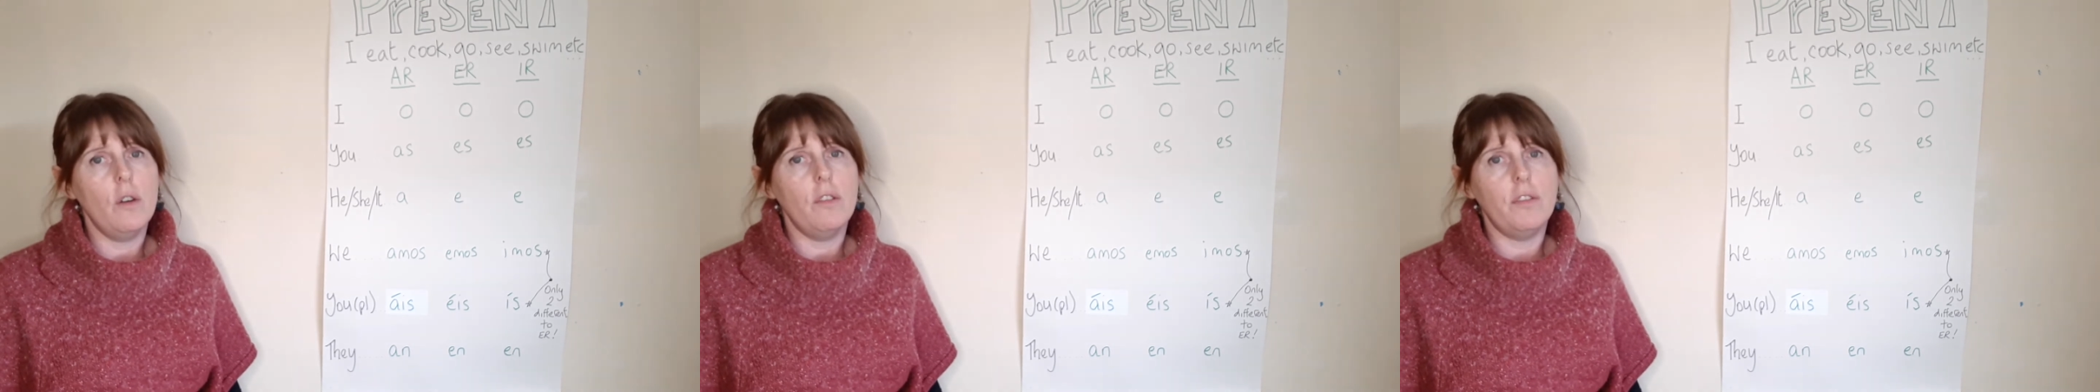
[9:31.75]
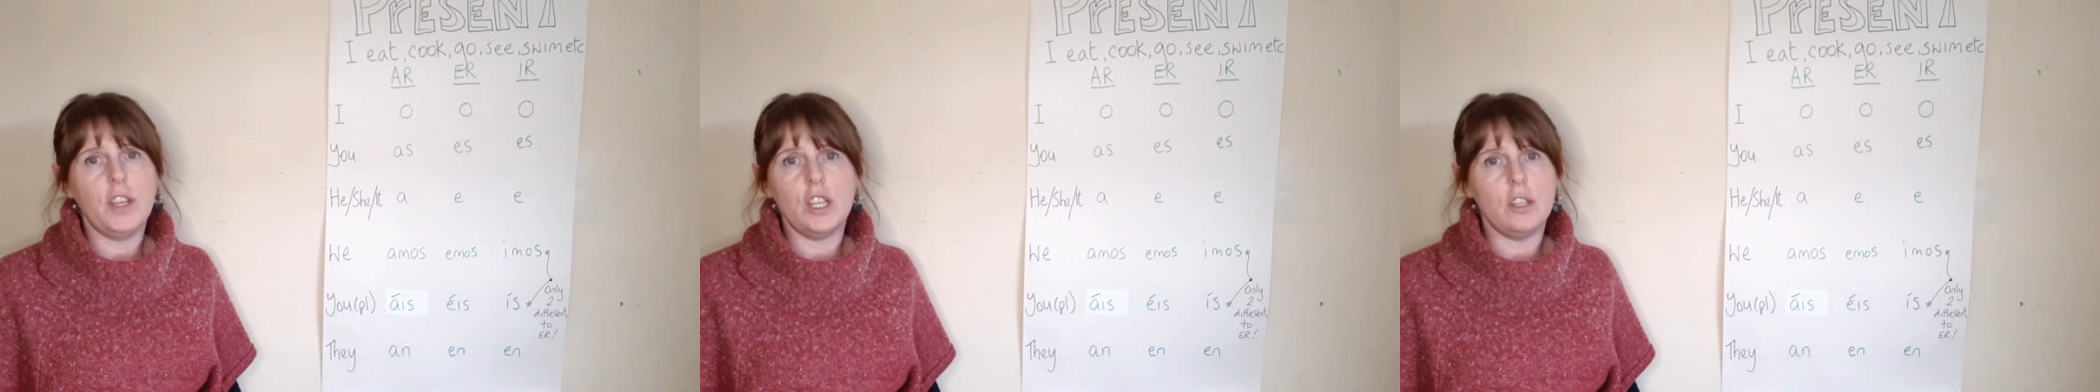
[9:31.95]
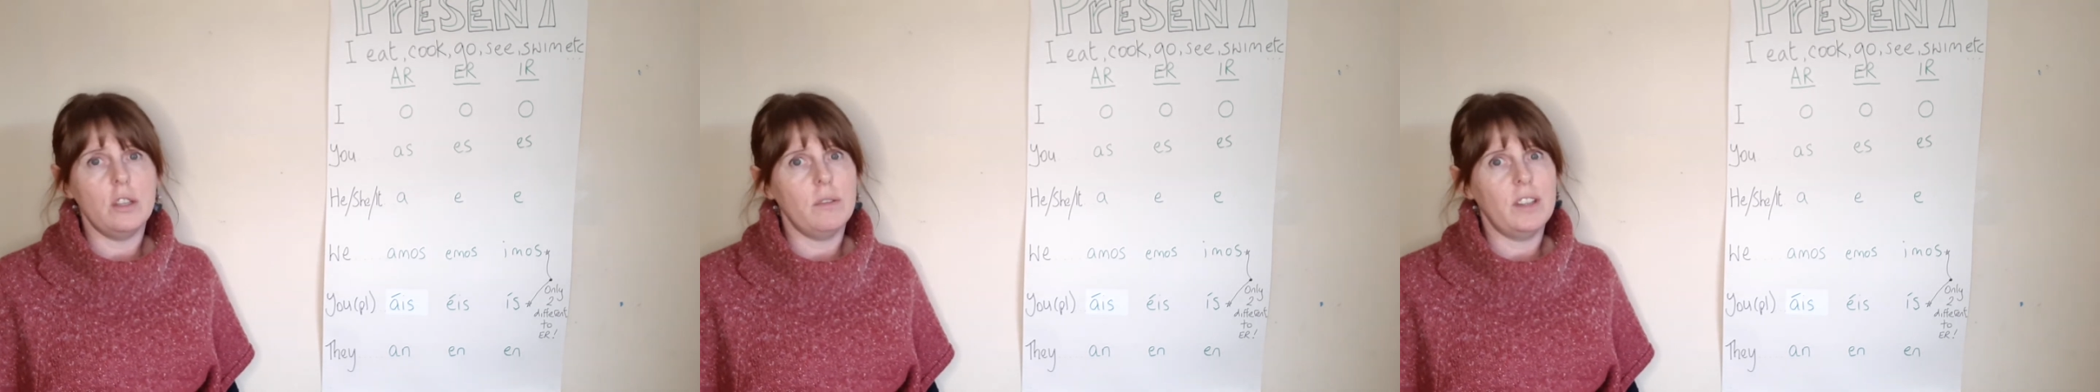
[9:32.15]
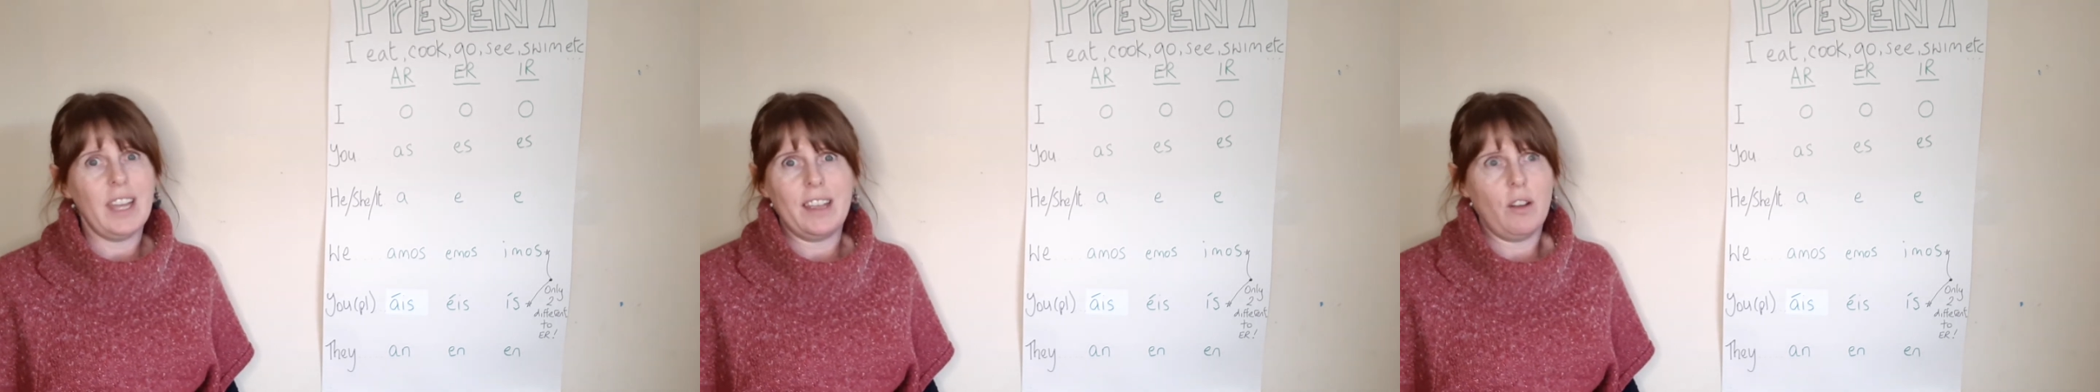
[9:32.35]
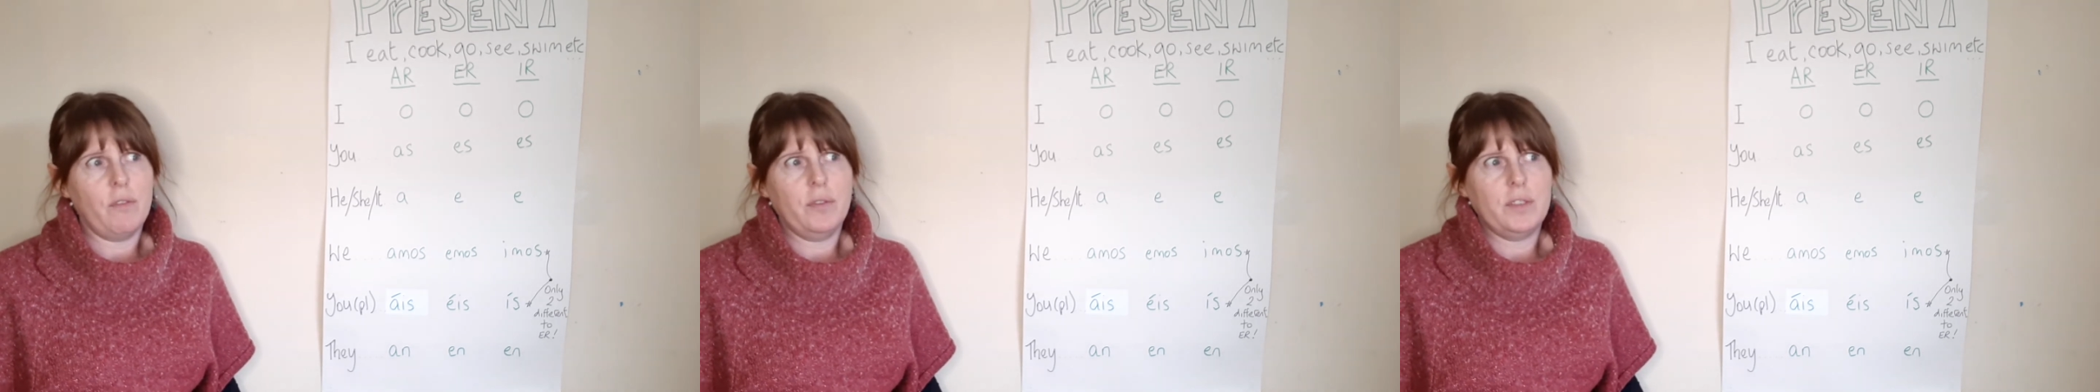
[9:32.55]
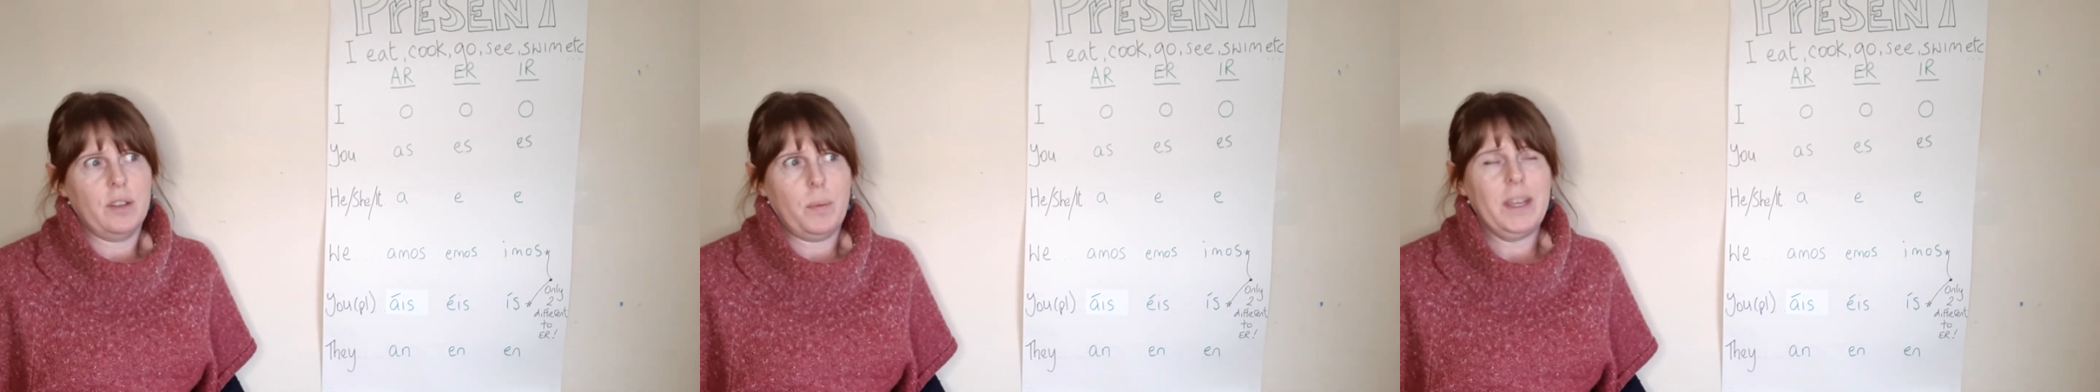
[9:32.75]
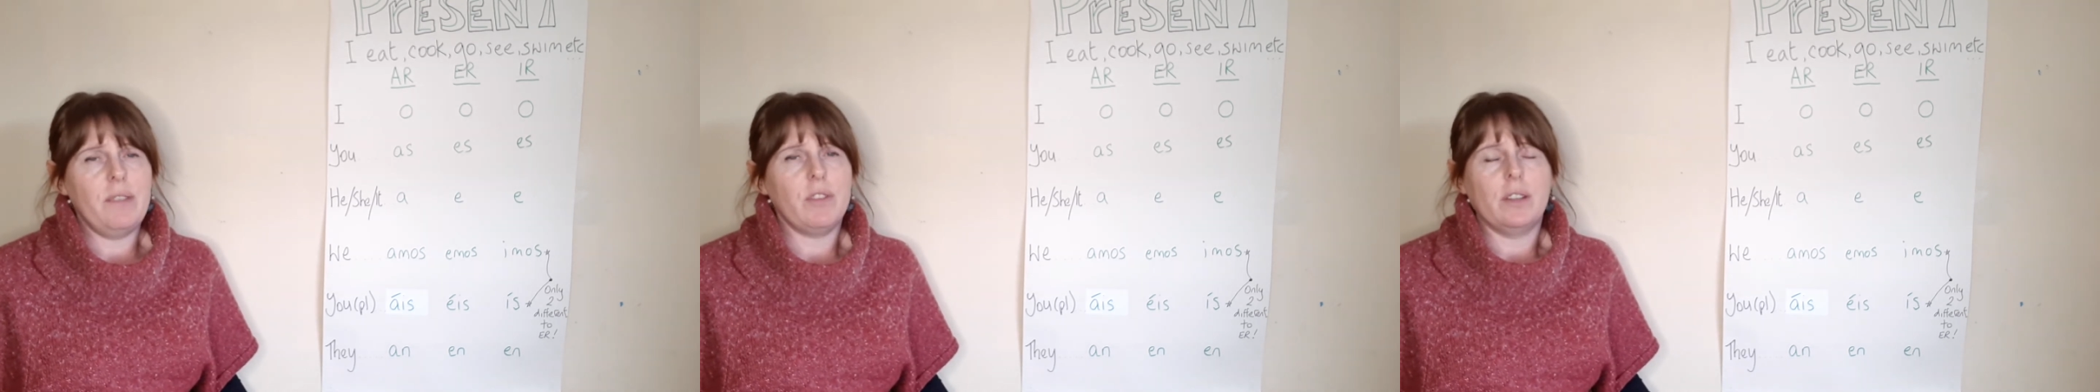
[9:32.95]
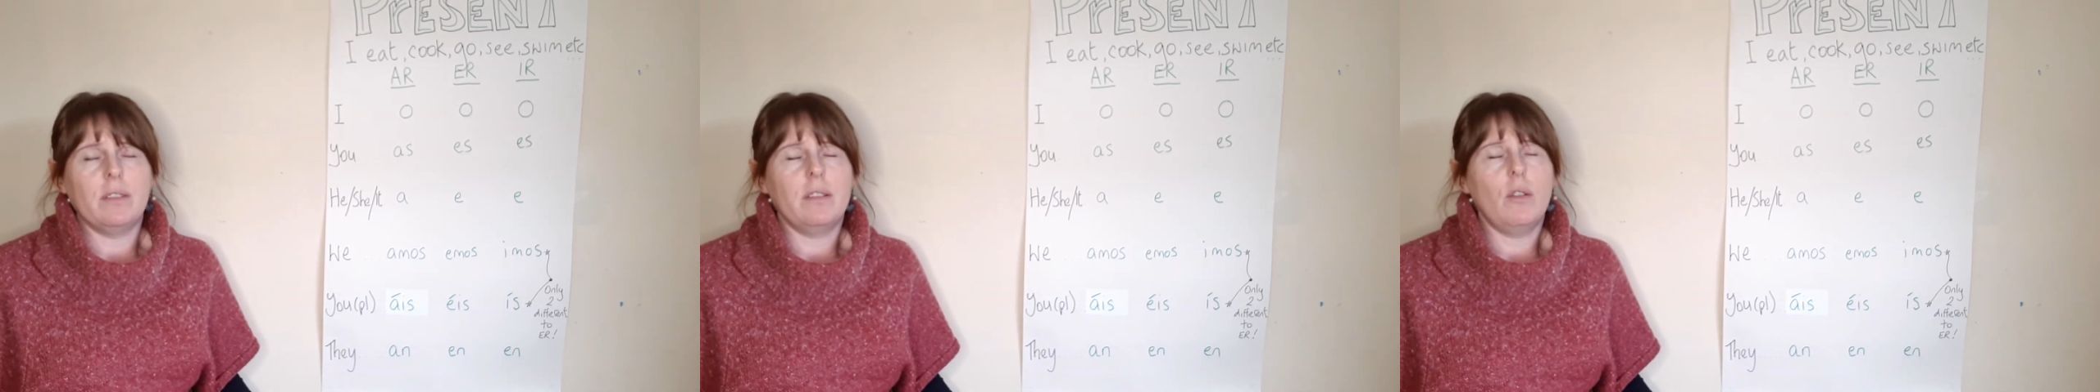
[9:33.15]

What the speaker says: for you to even